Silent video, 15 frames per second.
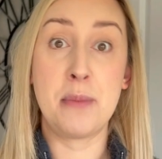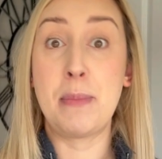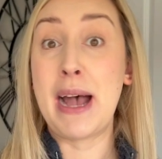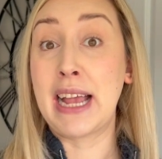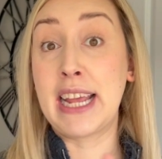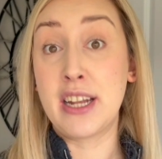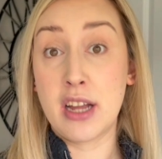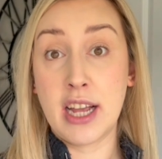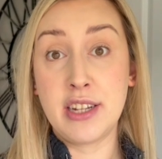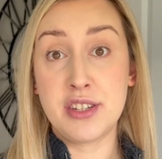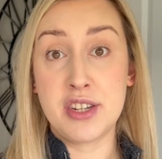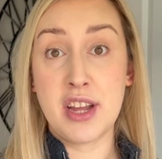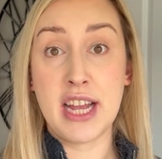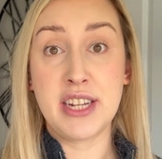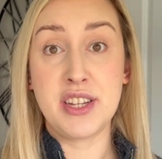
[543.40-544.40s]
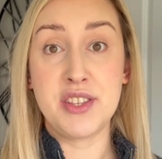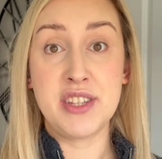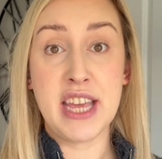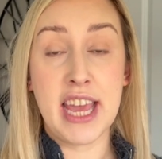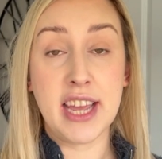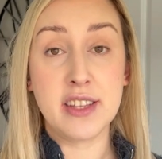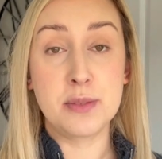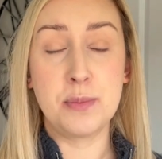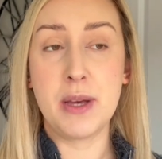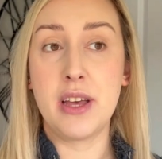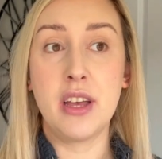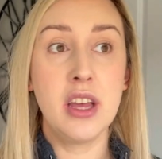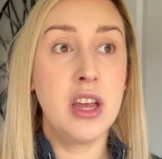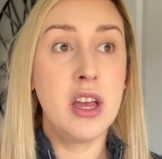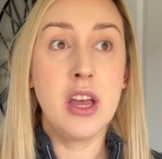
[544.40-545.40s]
back in 1996. But,
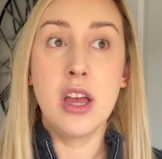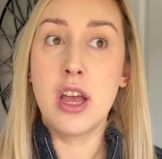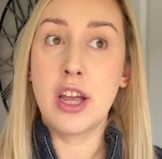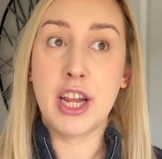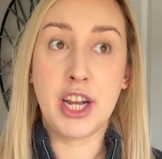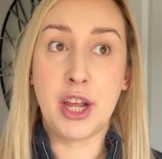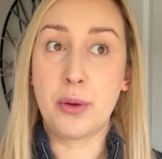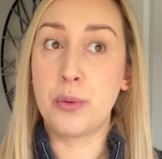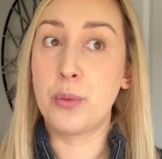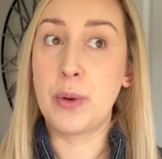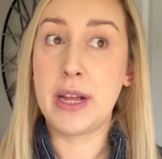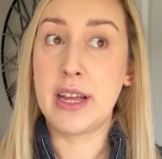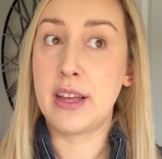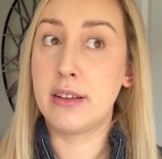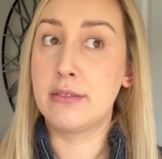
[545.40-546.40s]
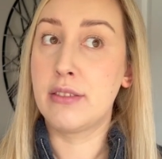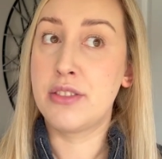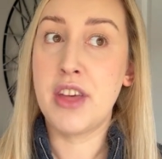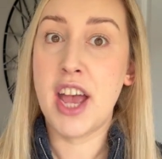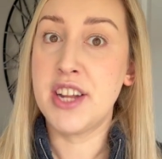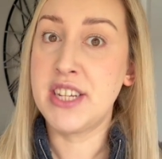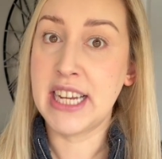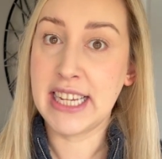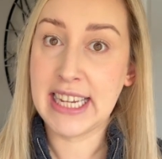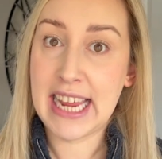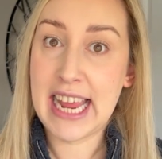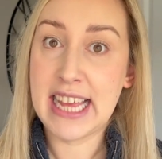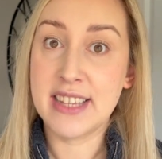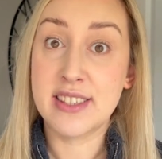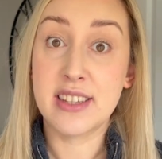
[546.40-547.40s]
you know, we're 13
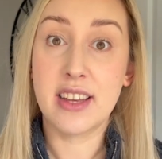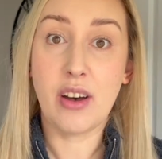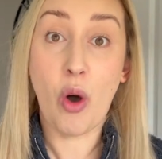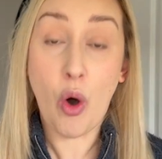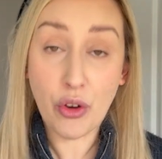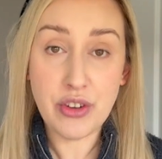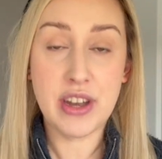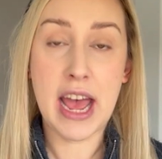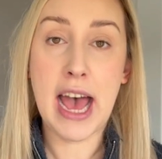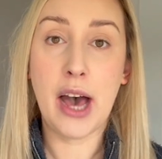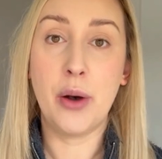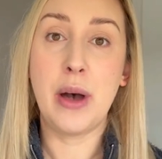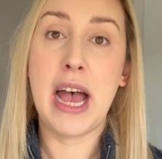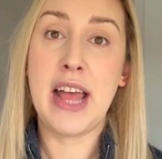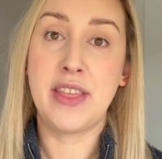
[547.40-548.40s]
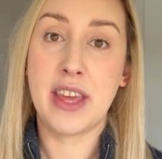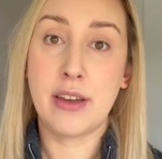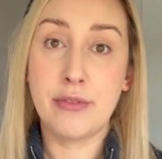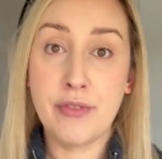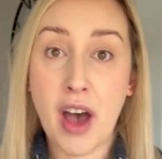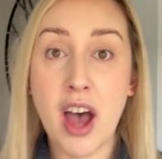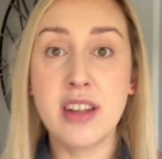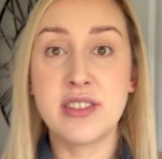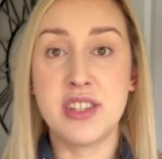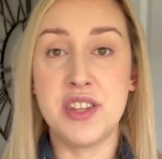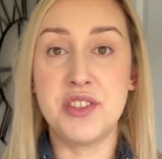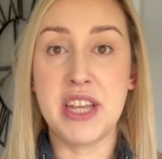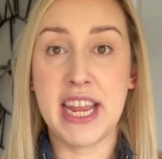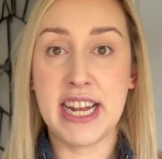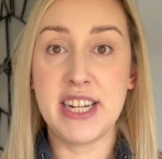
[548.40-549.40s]
years on now, and the
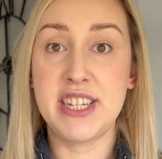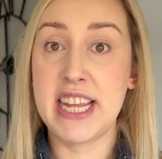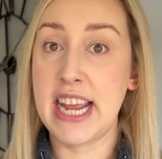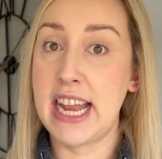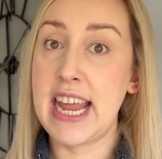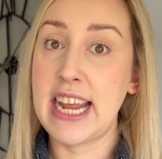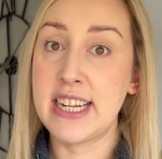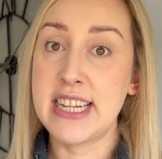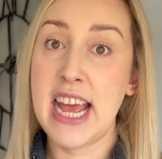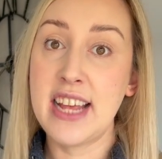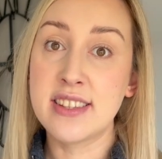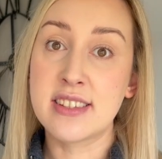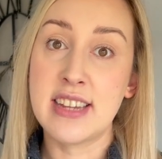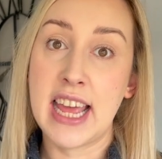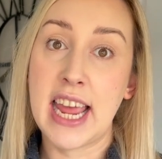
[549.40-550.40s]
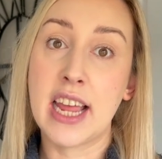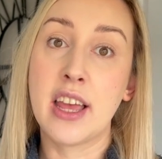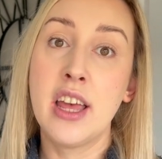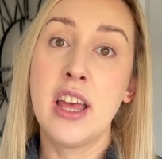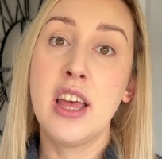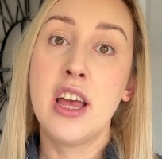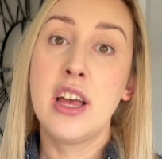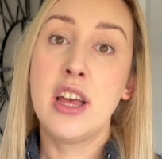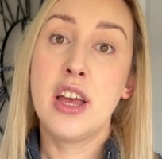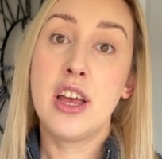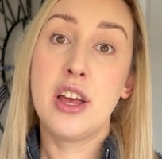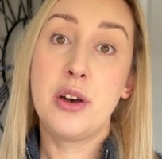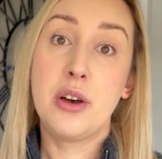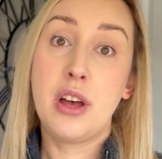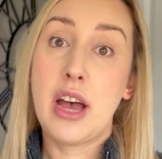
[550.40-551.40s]
advances in DNA testing
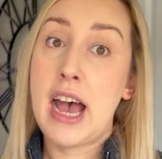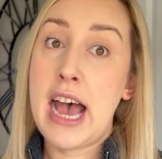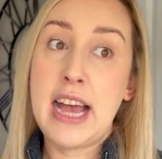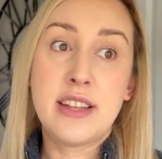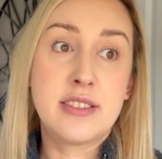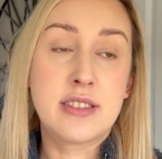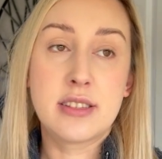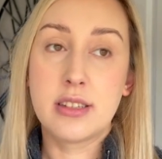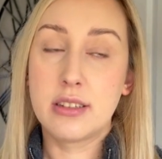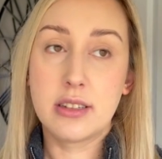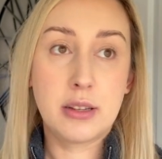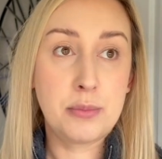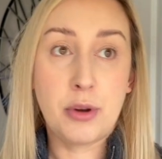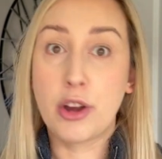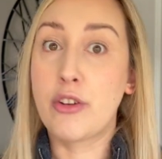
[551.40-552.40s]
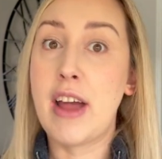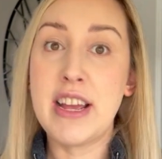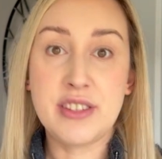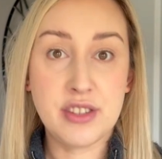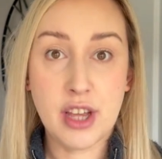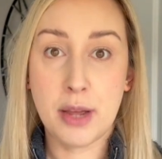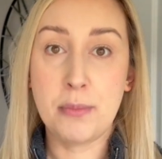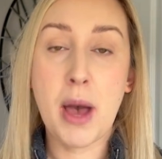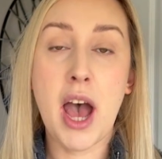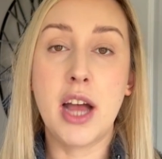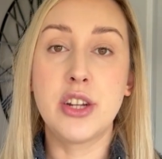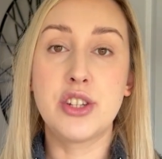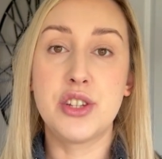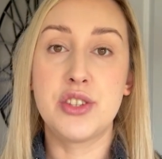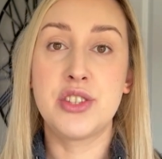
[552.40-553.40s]
has progressed so
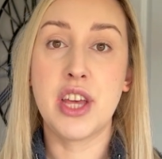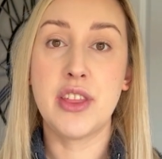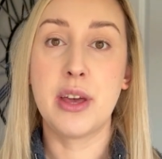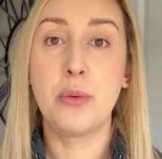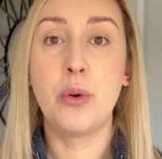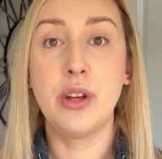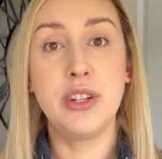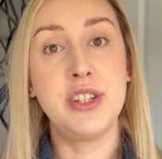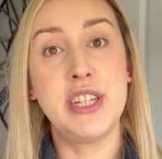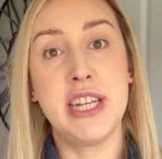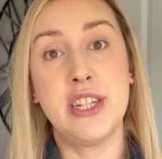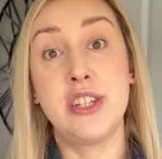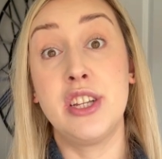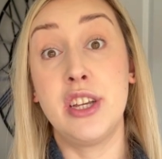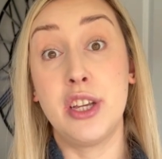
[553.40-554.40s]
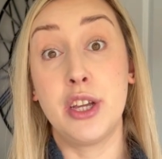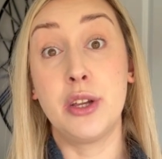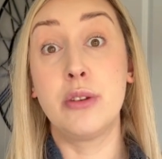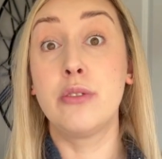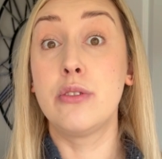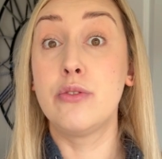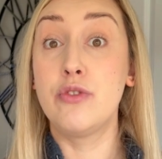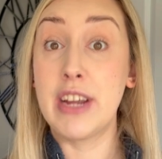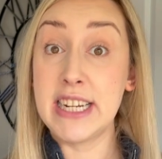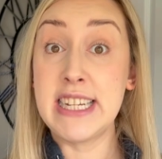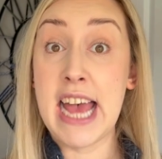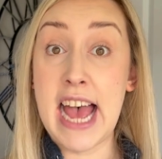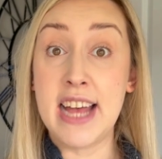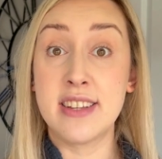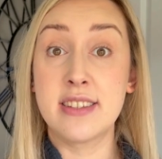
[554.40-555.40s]
much, so they wanted to
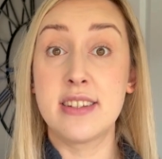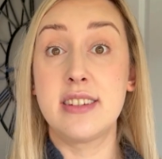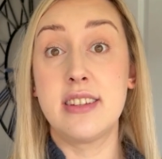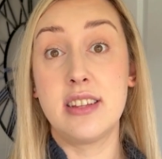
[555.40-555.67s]
retest